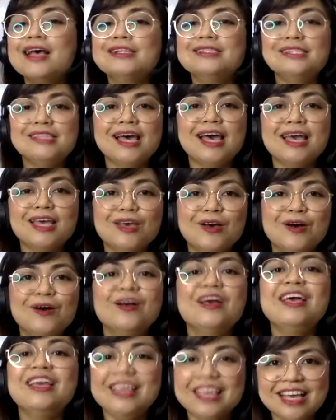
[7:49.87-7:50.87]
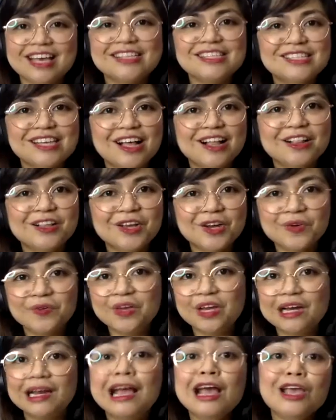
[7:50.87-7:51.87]
sa iyong ESL
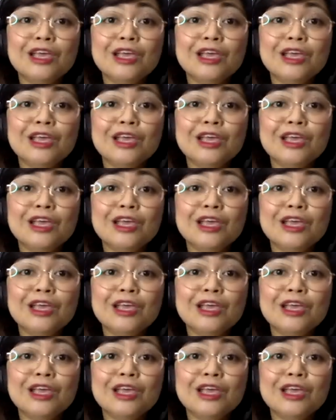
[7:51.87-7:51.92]
career.